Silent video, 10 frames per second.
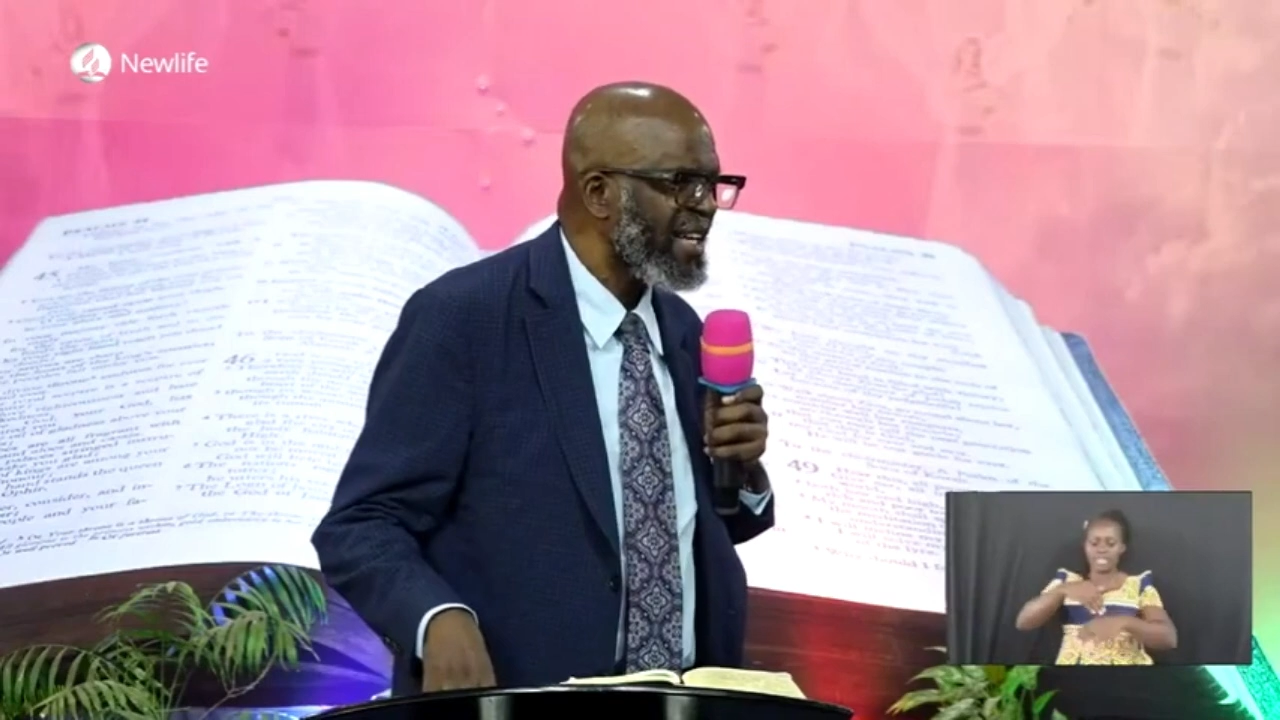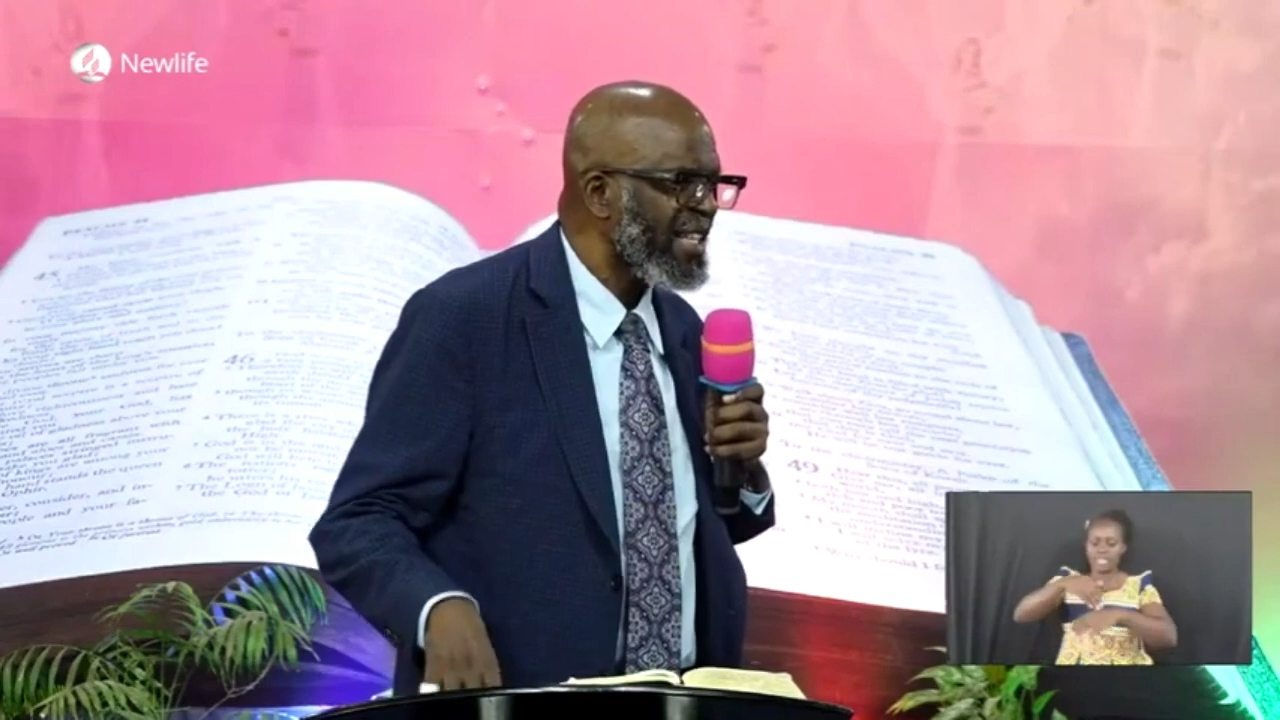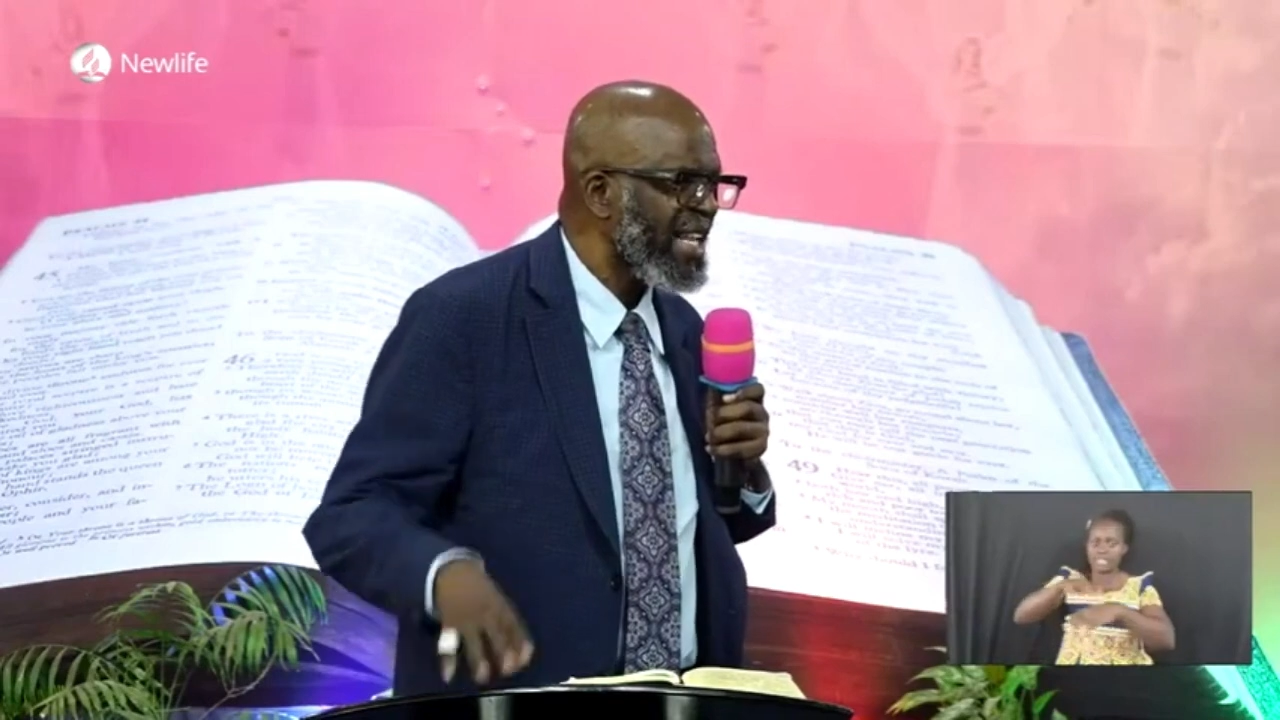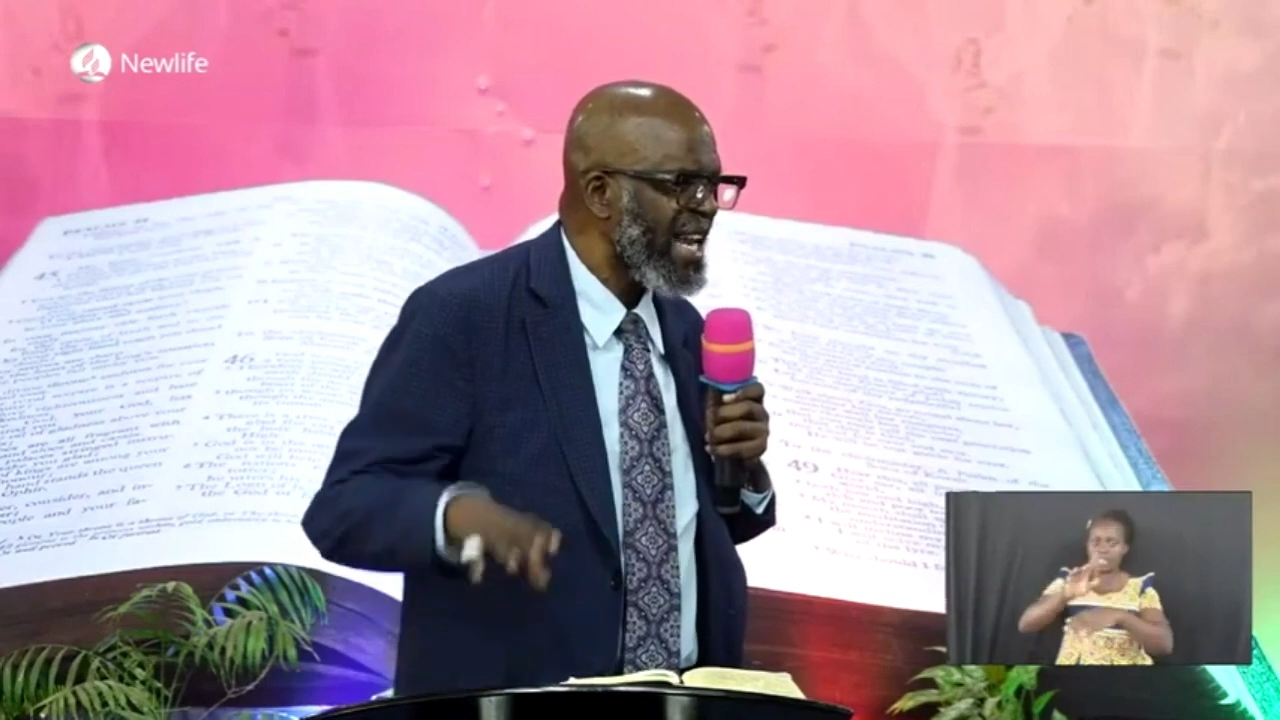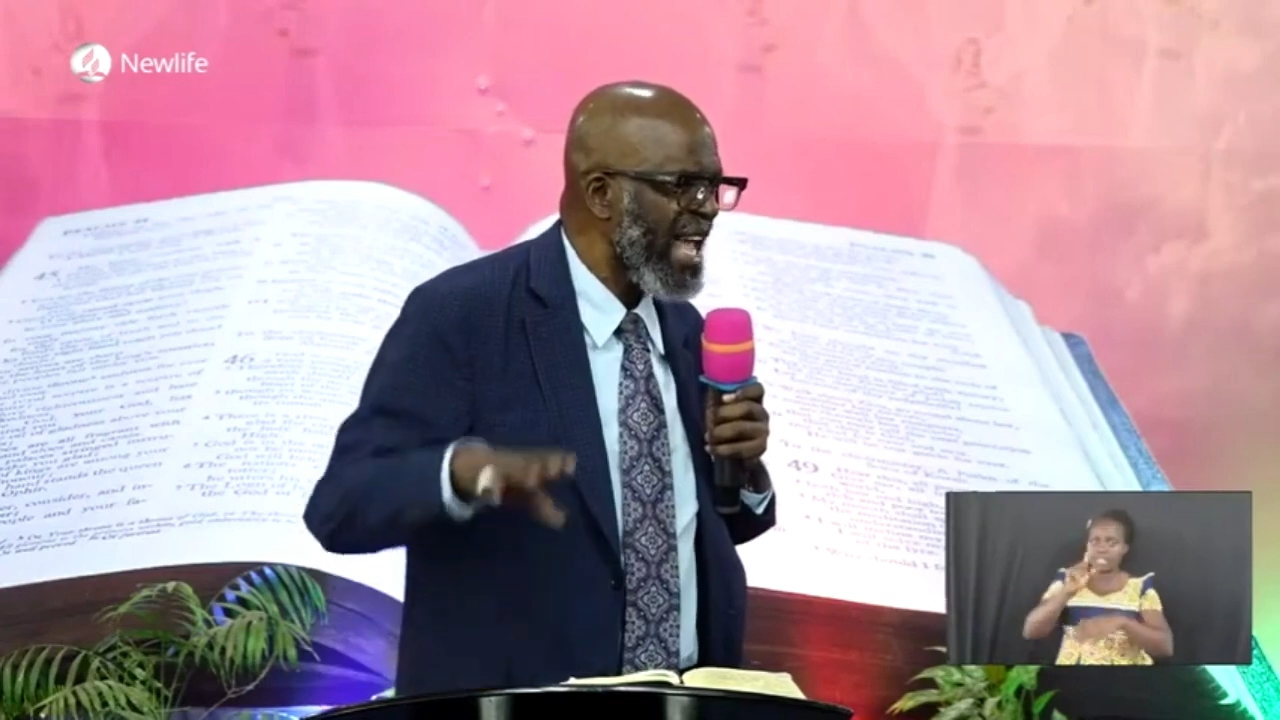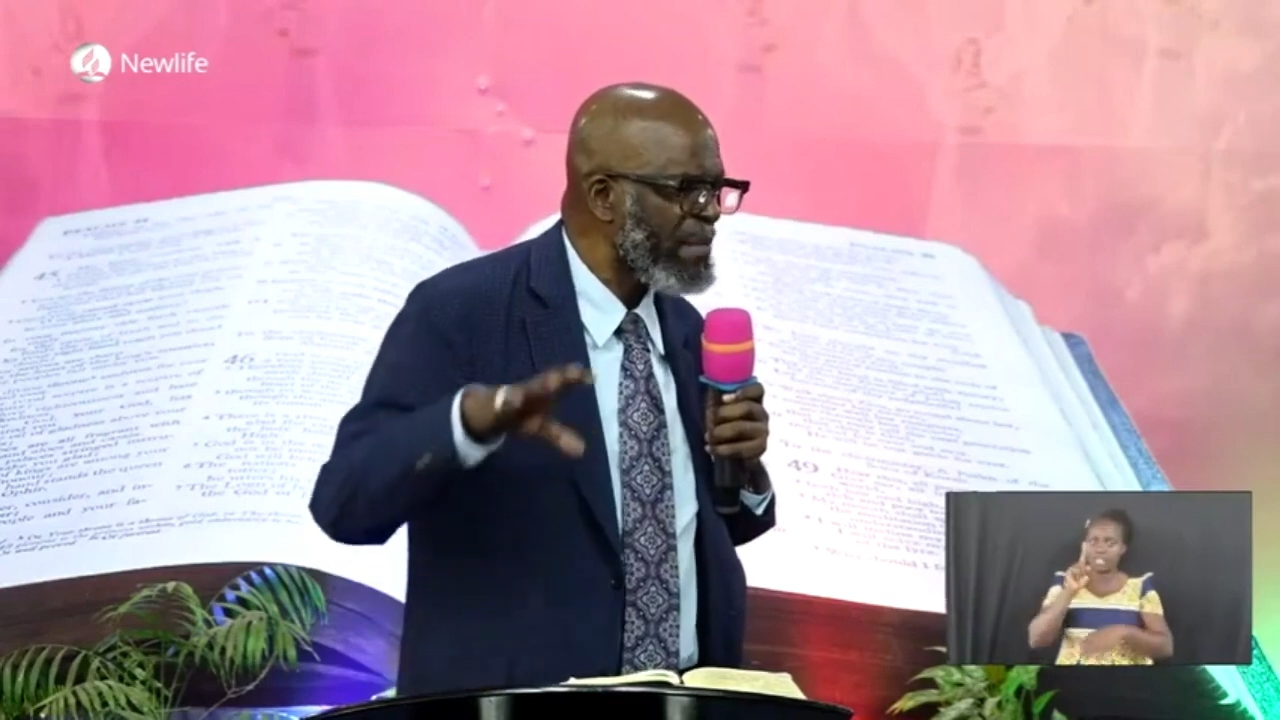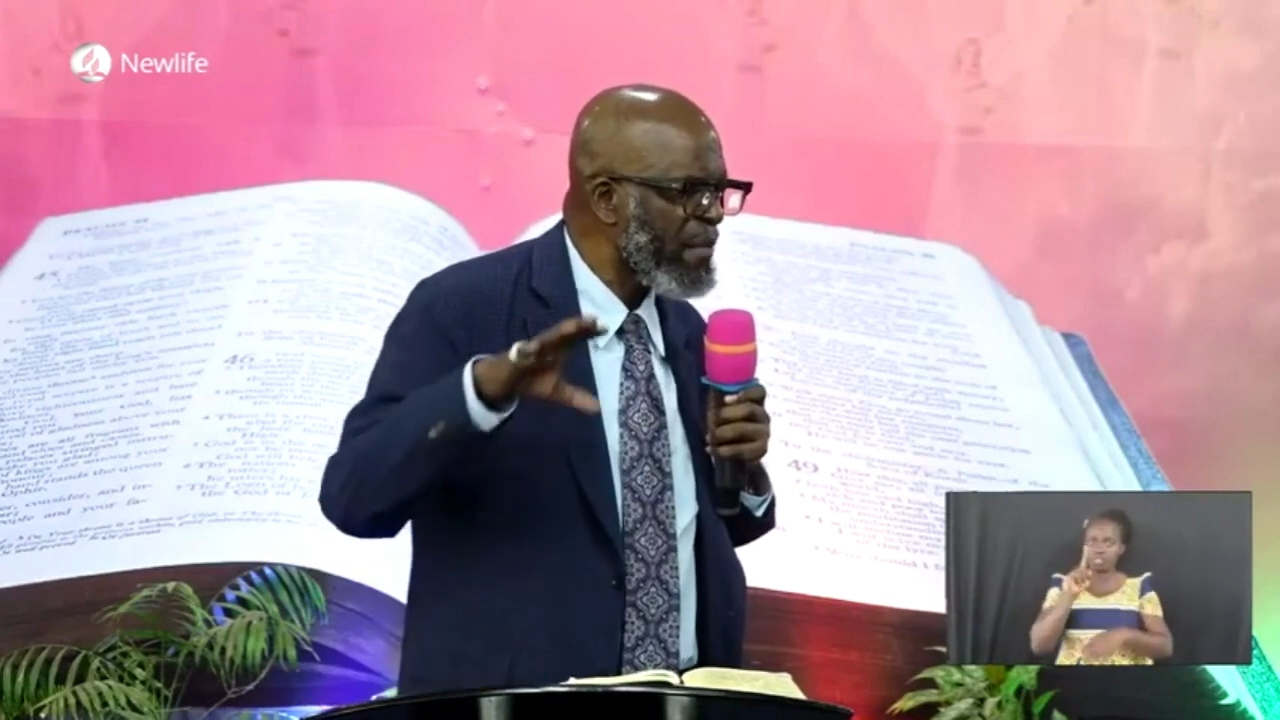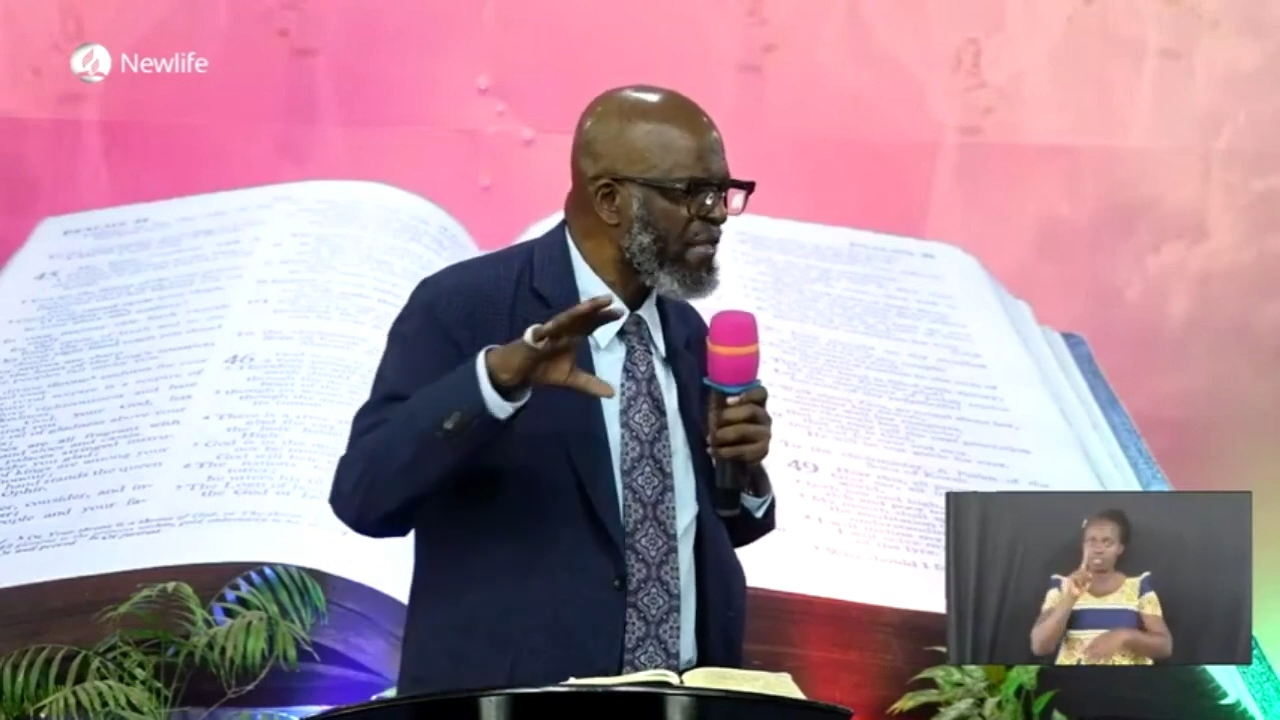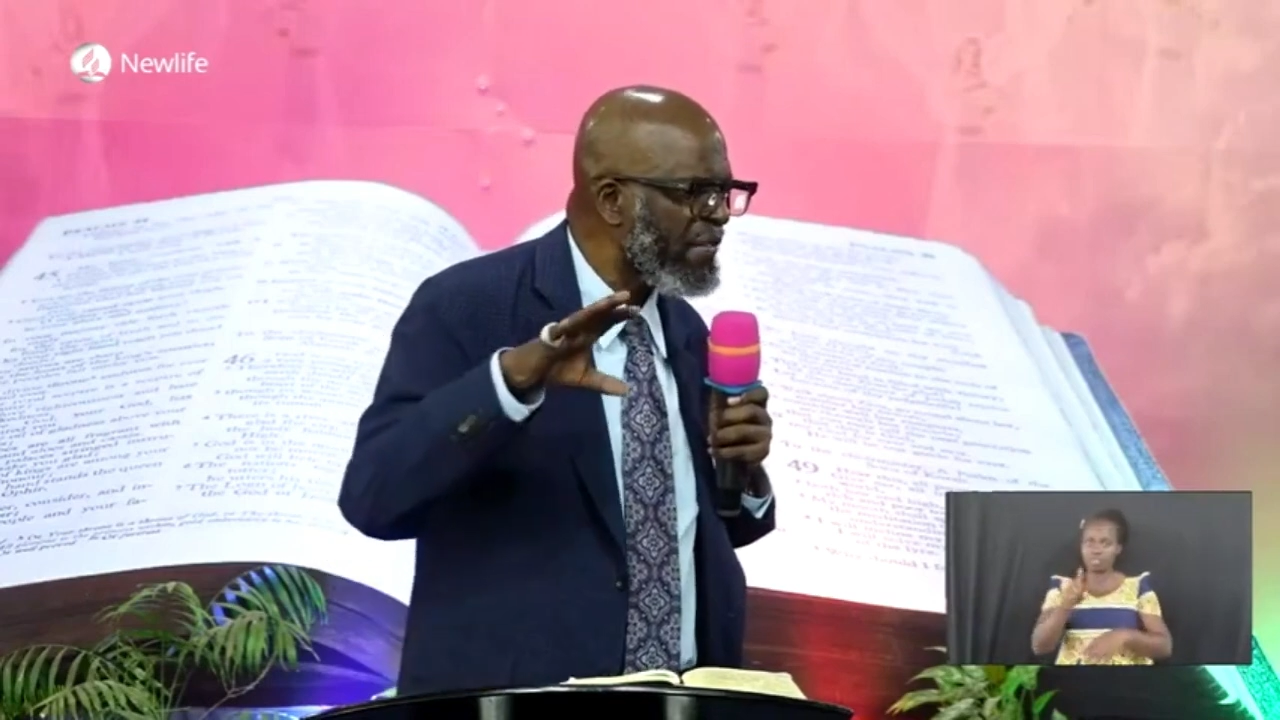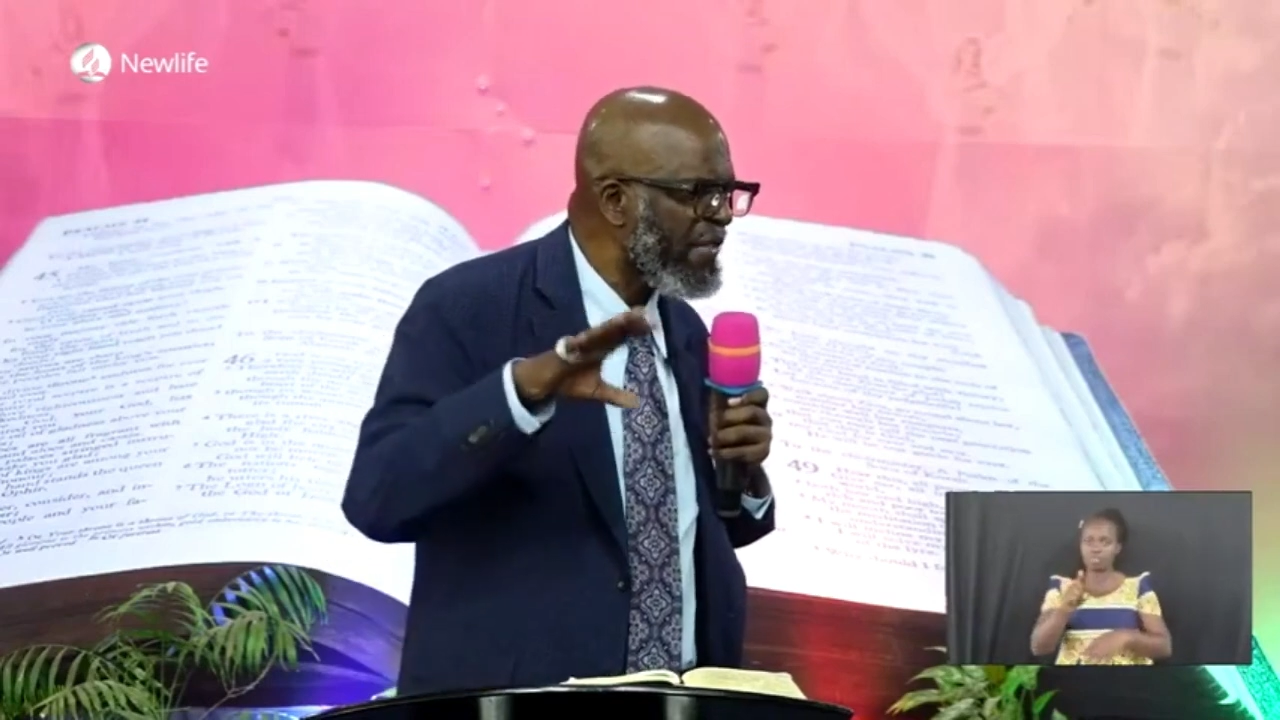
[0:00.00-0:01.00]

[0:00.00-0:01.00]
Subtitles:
in the name of the